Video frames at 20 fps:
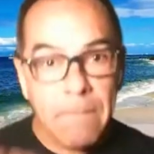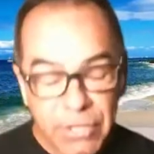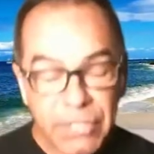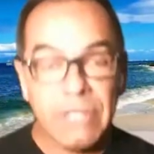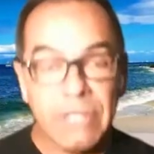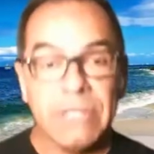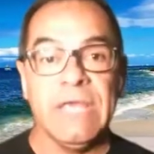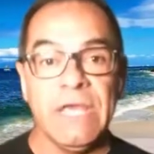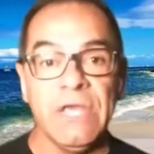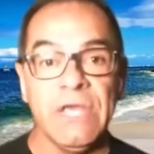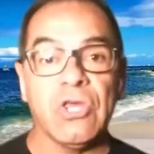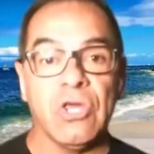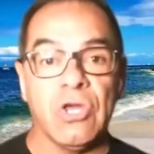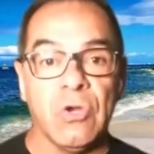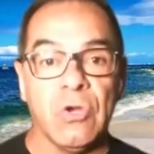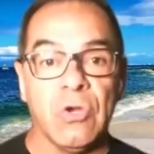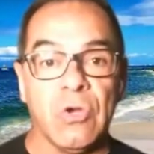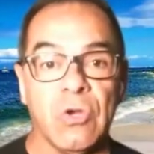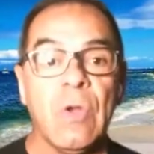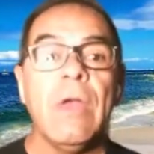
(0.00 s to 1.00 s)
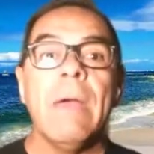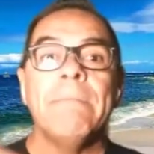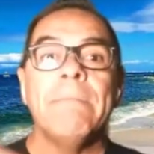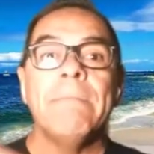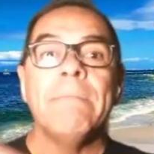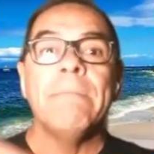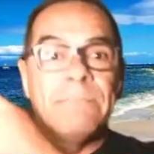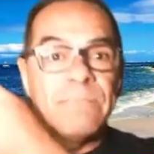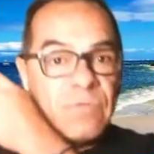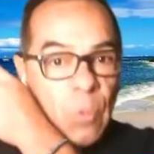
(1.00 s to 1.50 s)
going to teach you
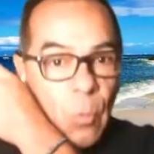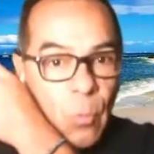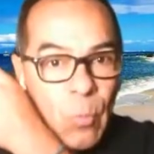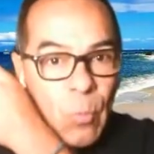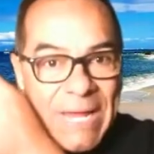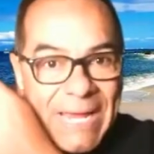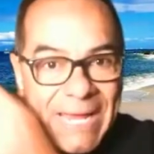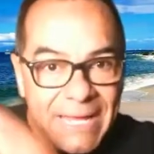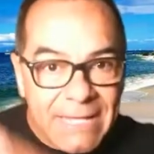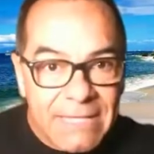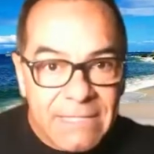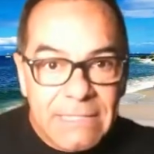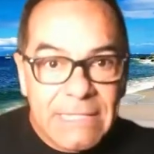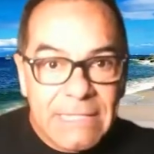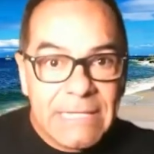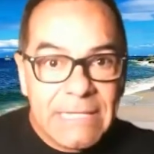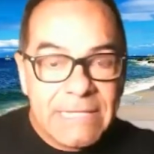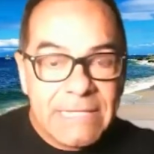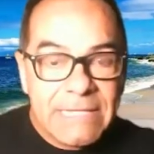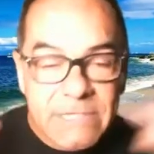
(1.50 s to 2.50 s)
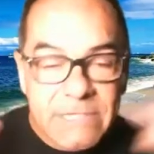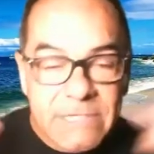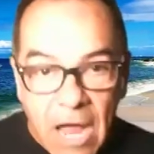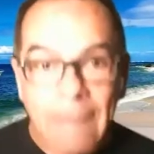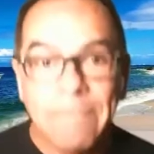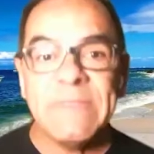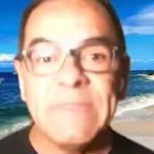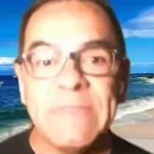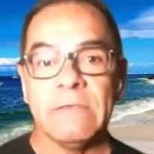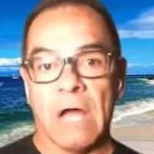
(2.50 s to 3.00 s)
so we can
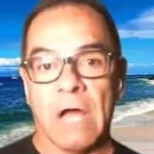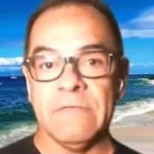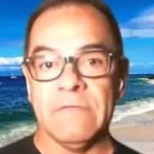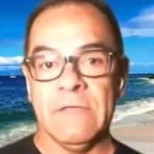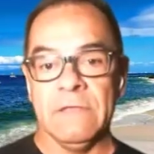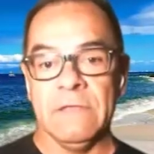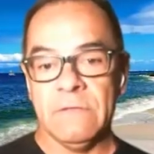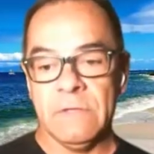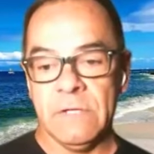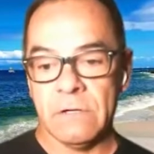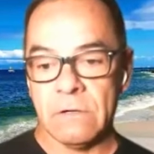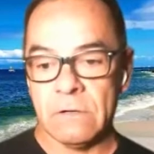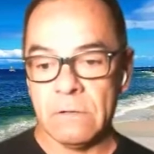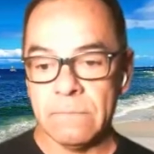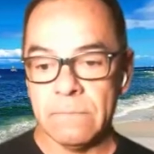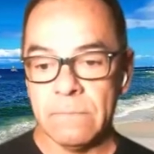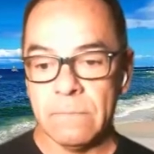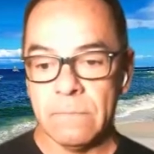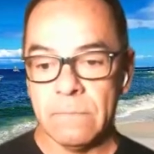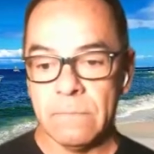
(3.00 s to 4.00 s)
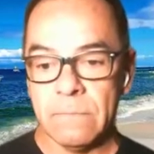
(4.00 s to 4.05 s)
stop this nonsense here.